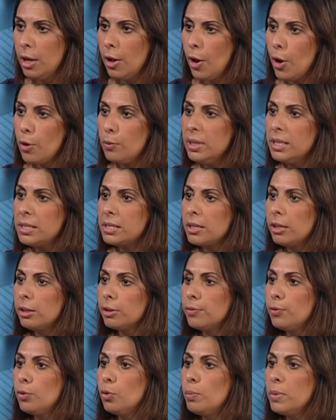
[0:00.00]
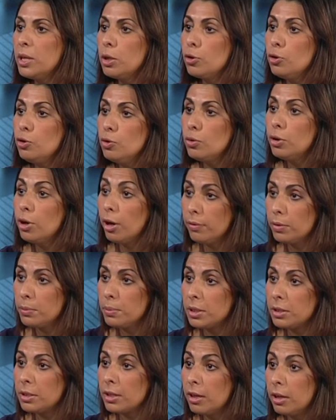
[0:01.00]
only start forming a new
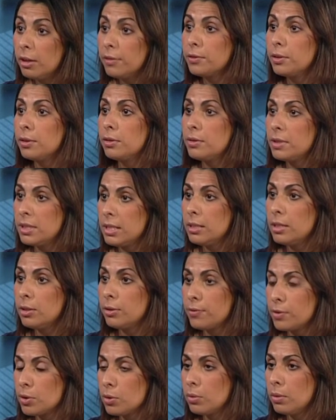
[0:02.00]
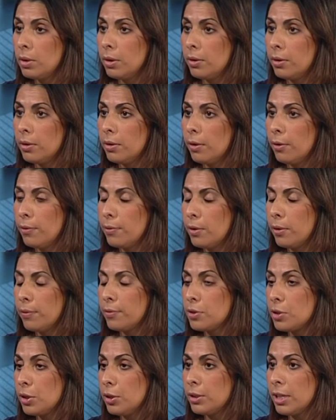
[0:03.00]
government after the city of
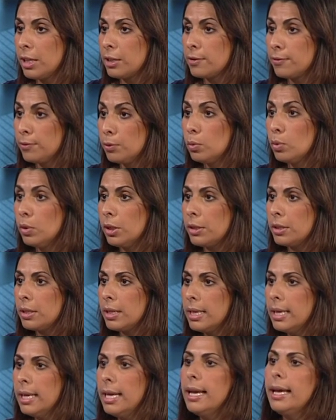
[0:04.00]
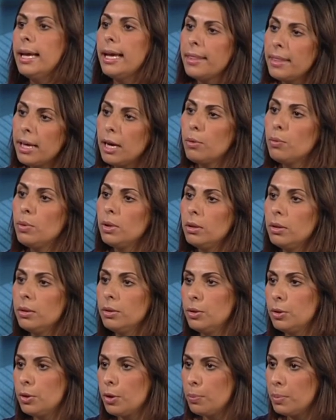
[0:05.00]
Sirte has fallen, and that will,
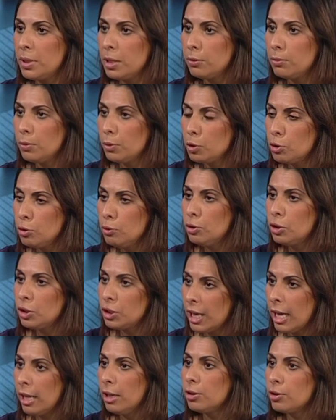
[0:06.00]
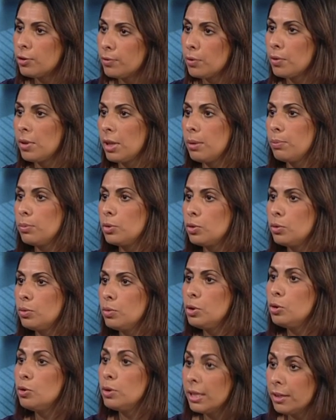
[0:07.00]
you know, be a huge challenge for them to
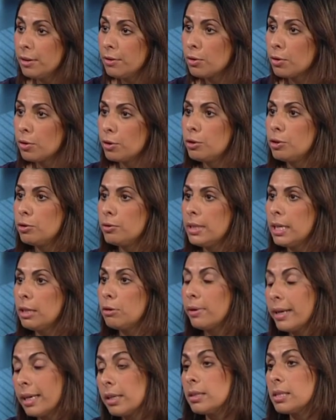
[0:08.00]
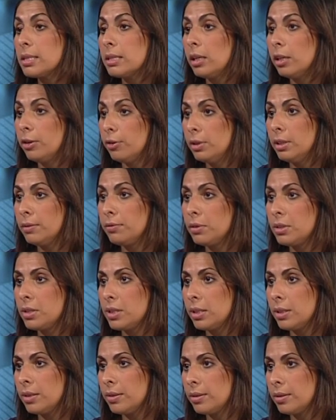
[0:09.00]
unite the country and reconcile the
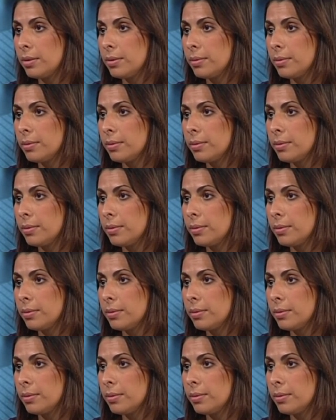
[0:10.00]
differences.